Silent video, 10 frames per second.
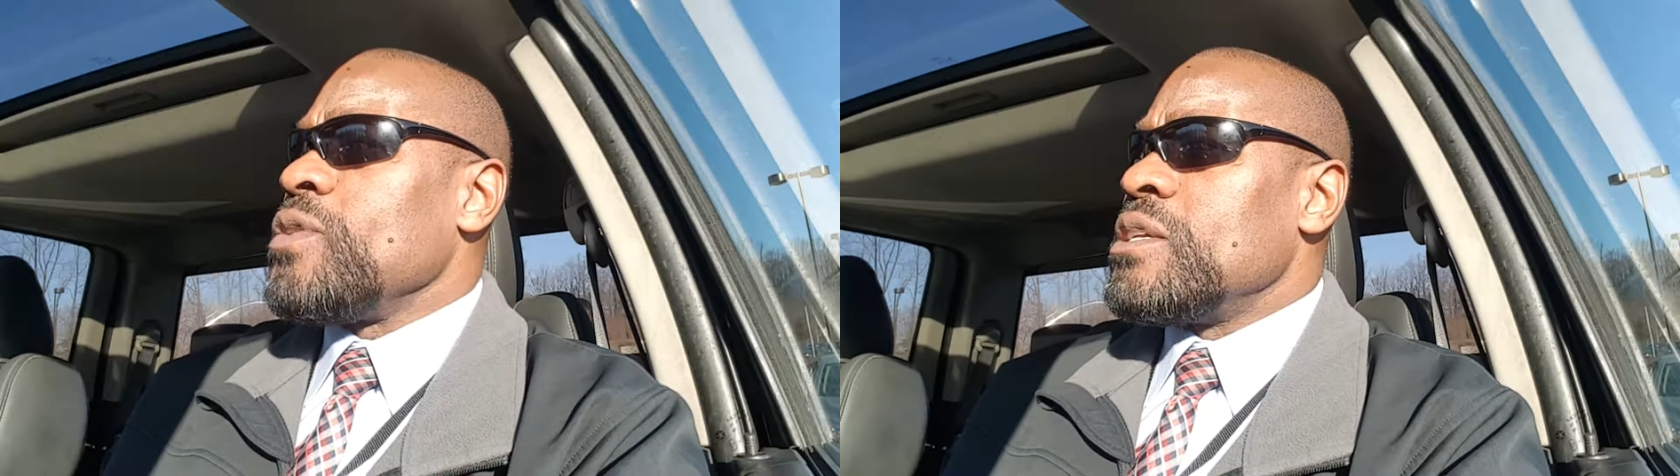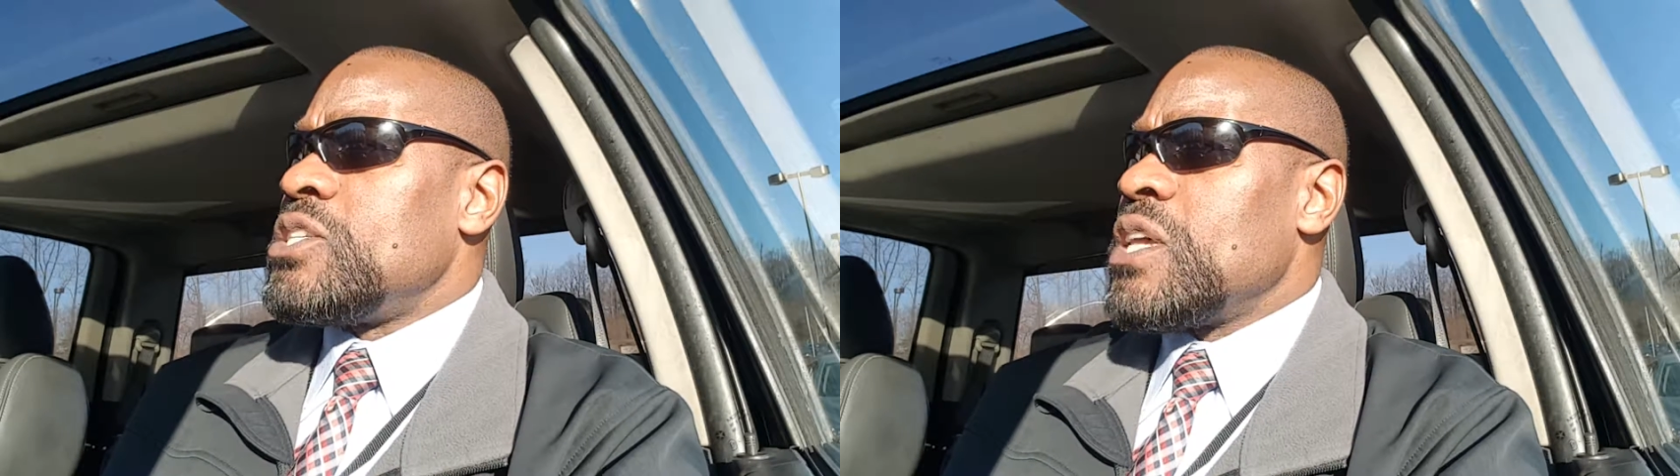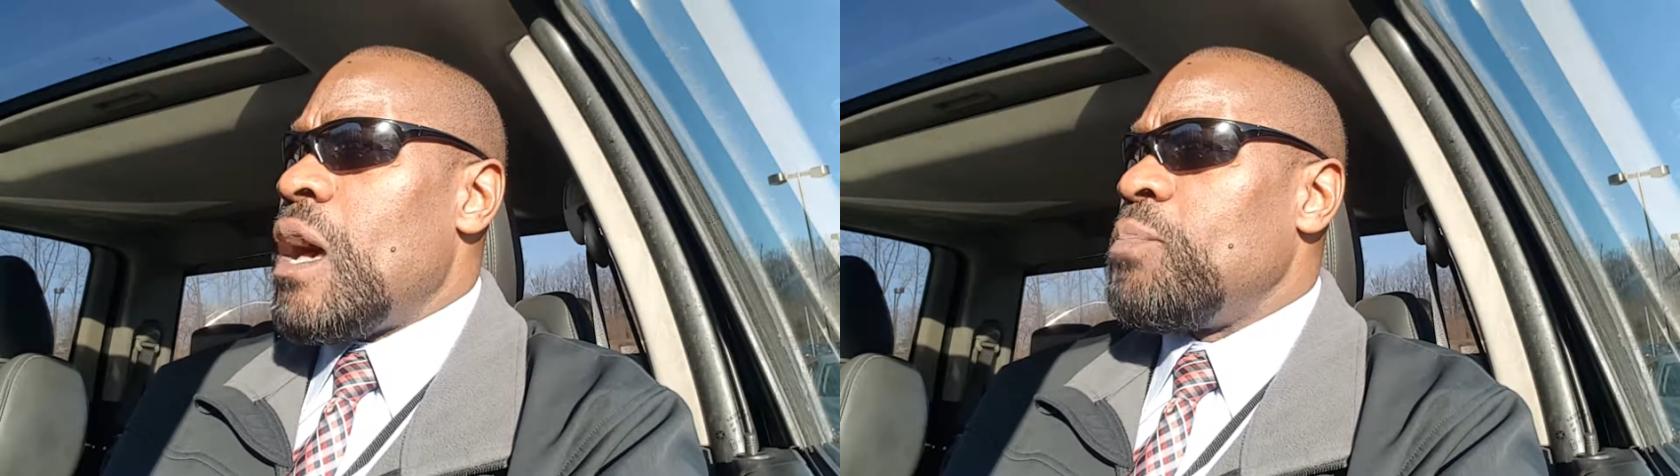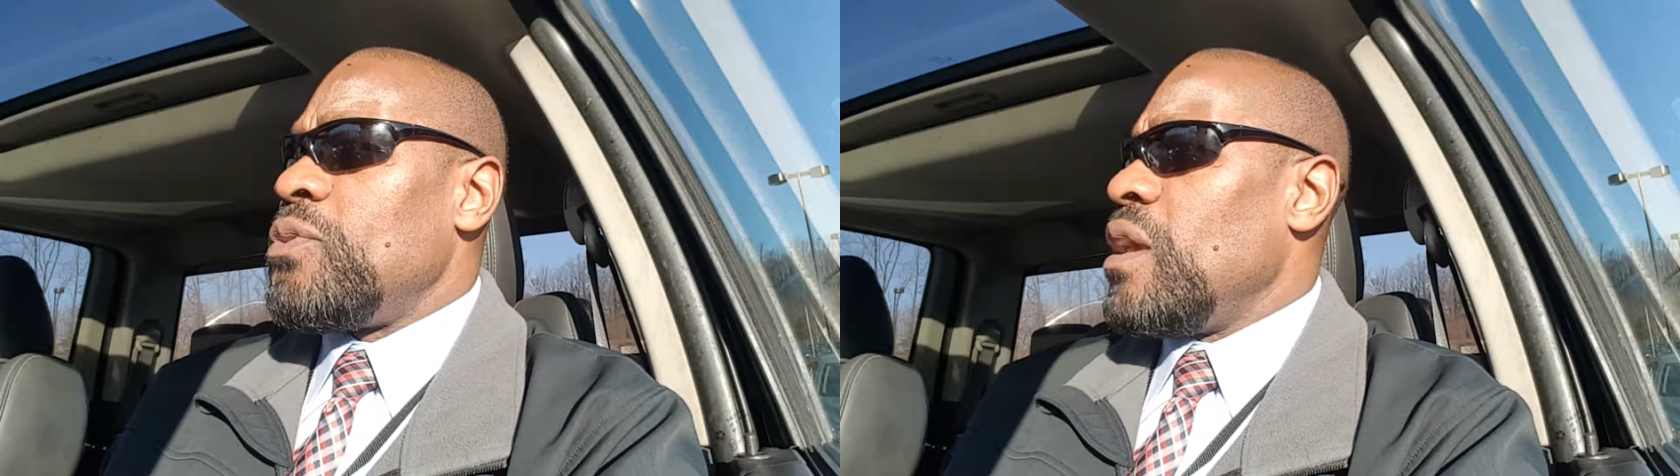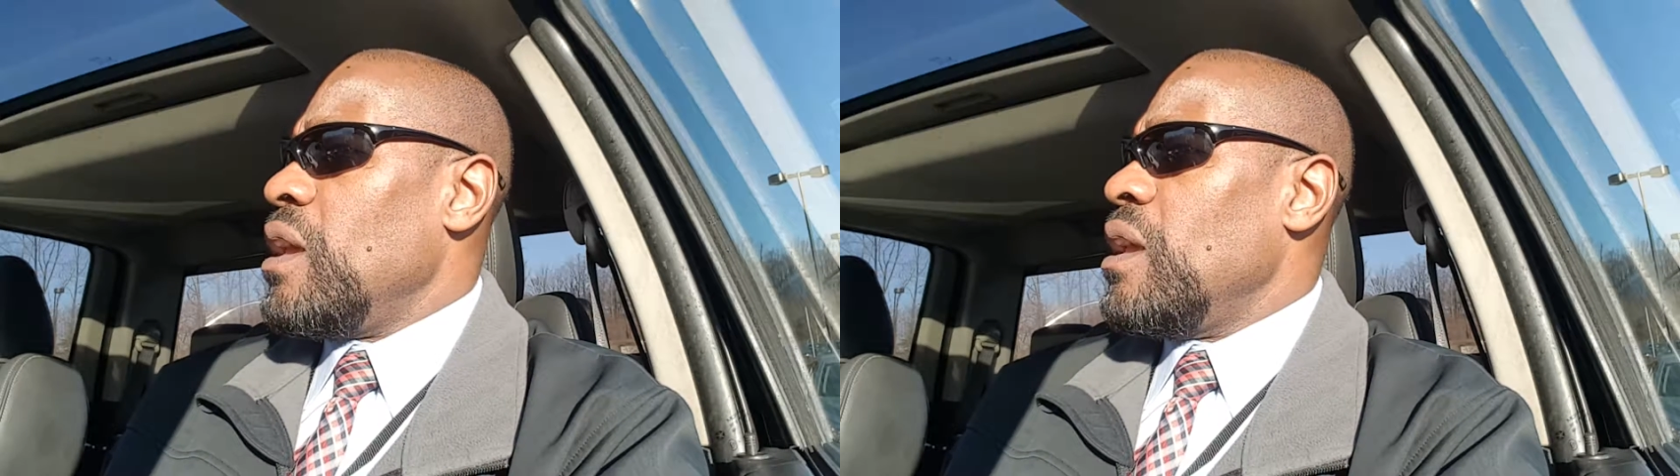
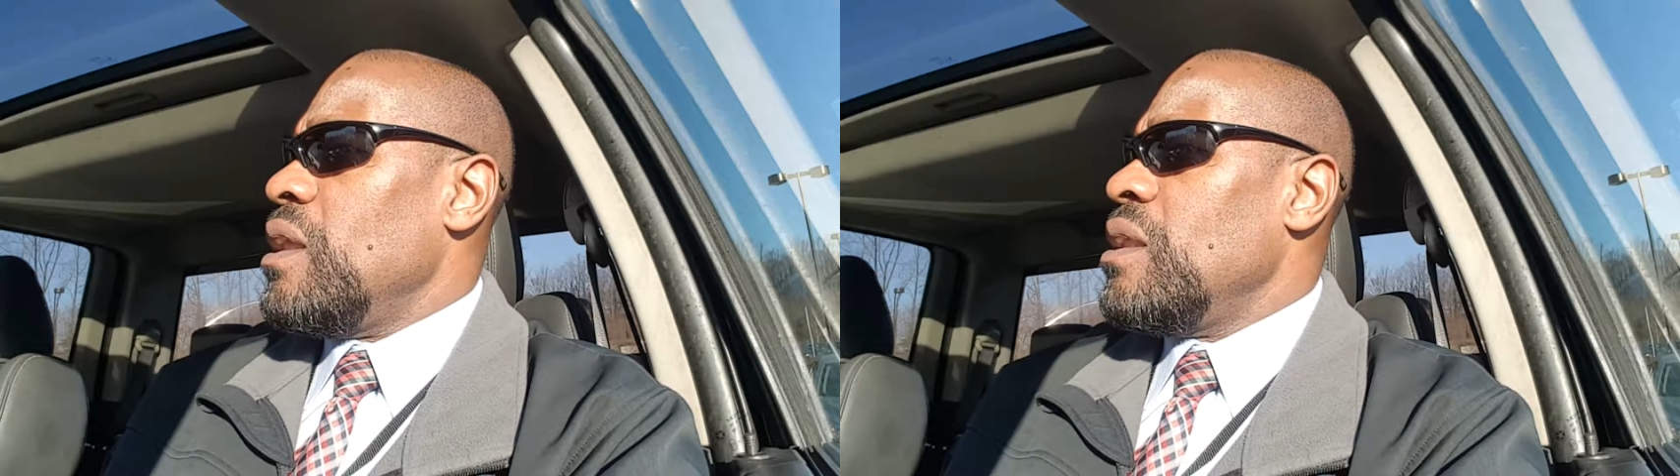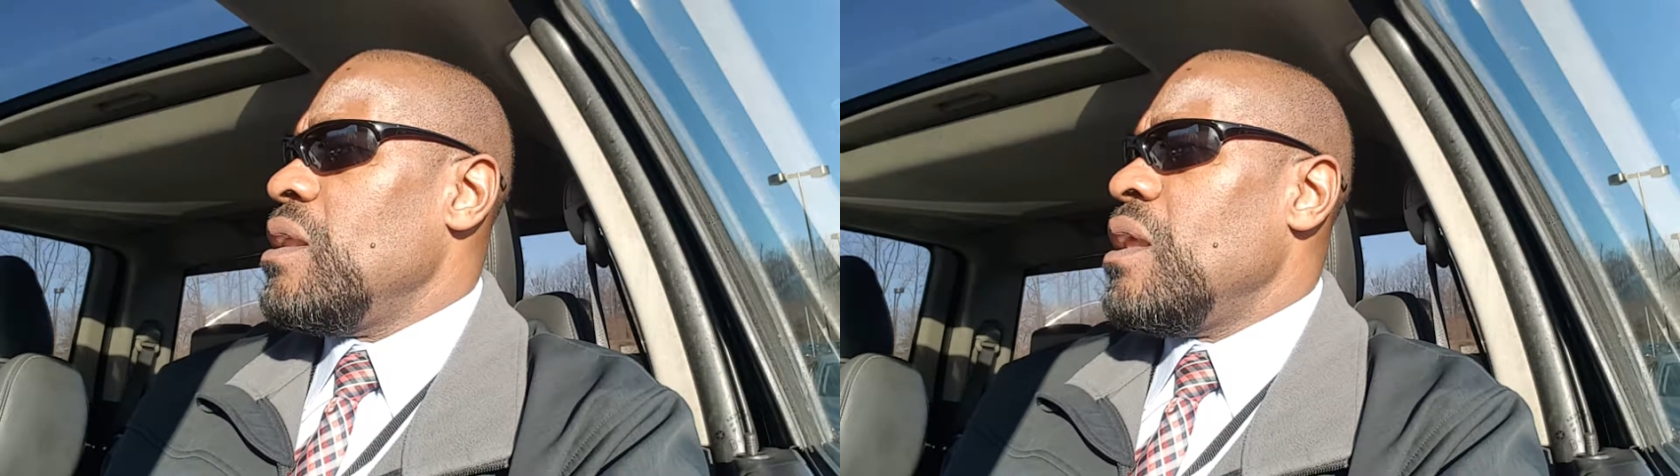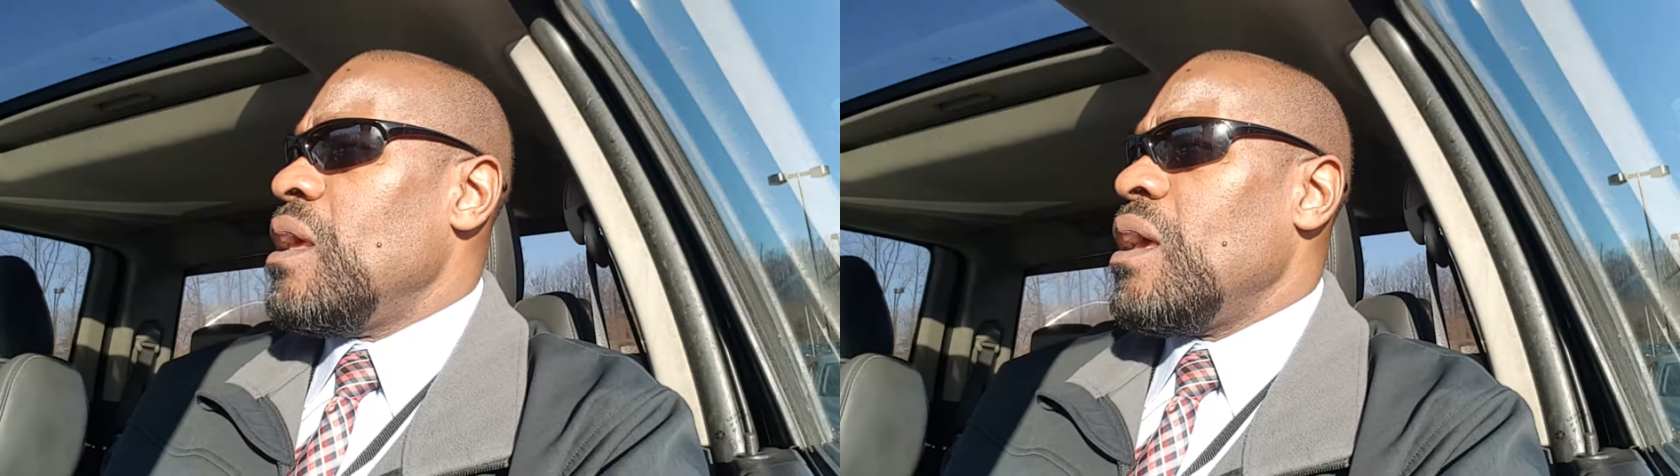something